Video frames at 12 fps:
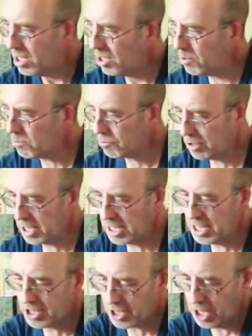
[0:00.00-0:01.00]
Oh,
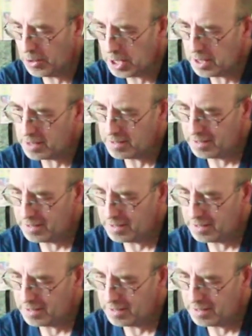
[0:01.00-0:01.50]
Grenadiers going.